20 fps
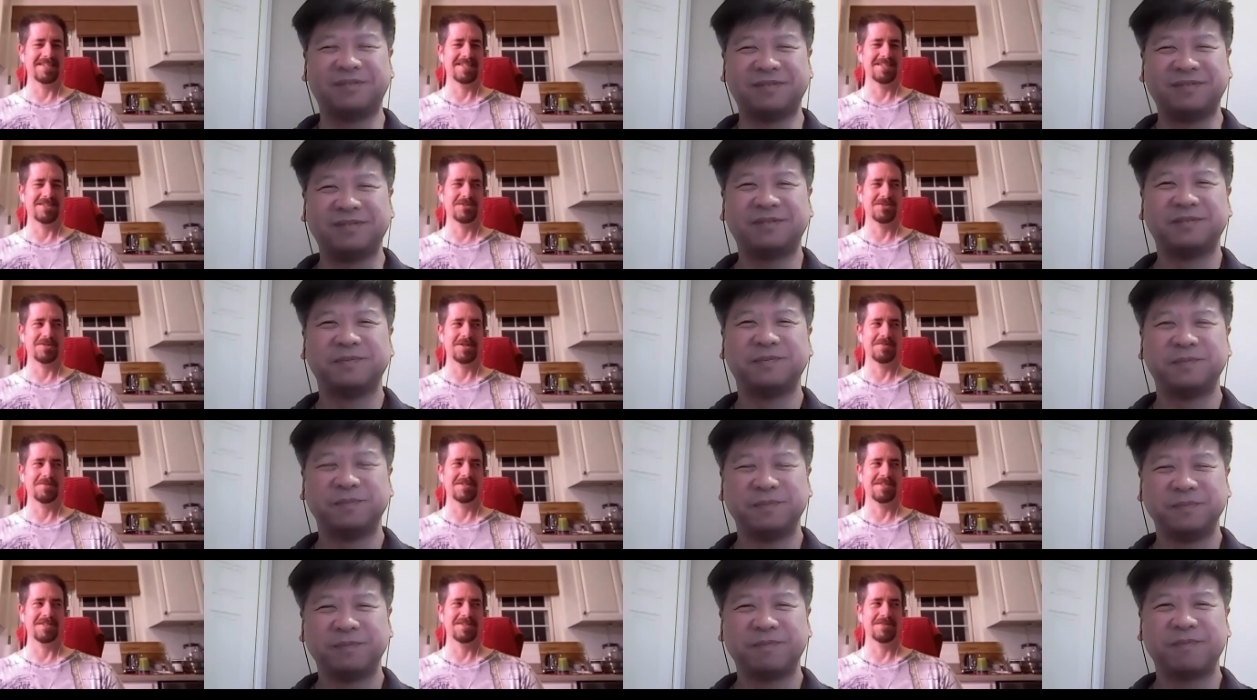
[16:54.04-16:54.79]

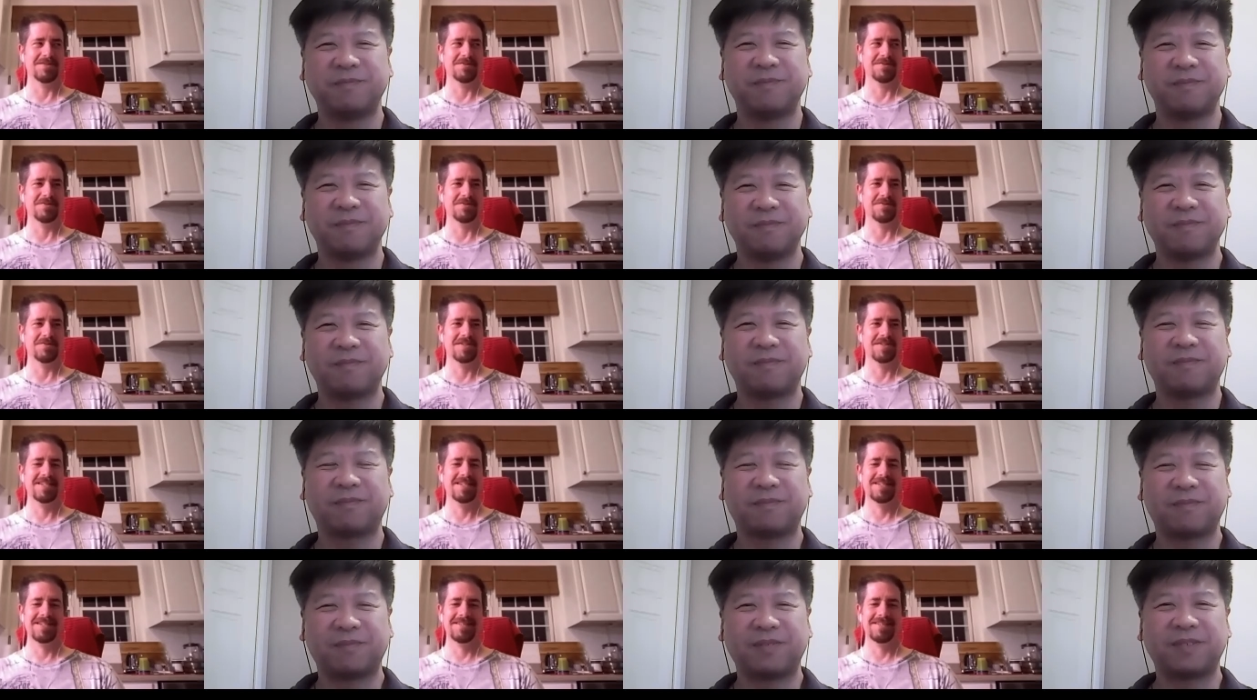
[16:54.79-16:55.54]
Speaker 1: disruptive
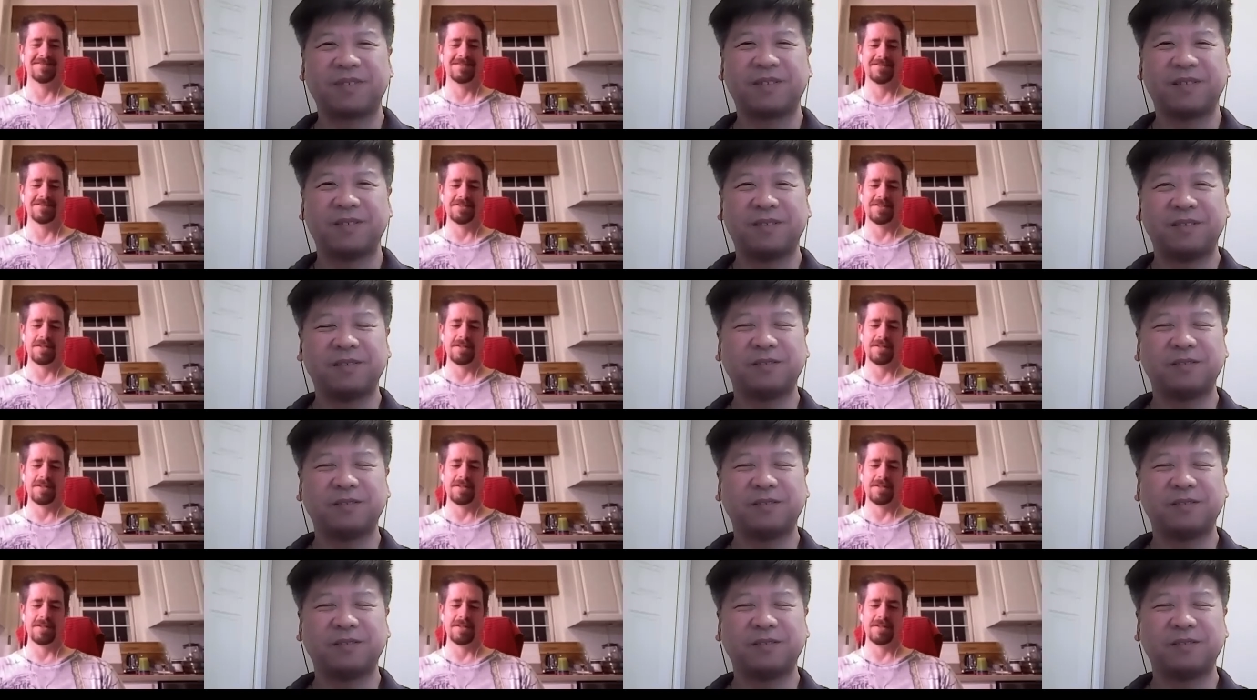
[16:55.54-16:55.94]
ones.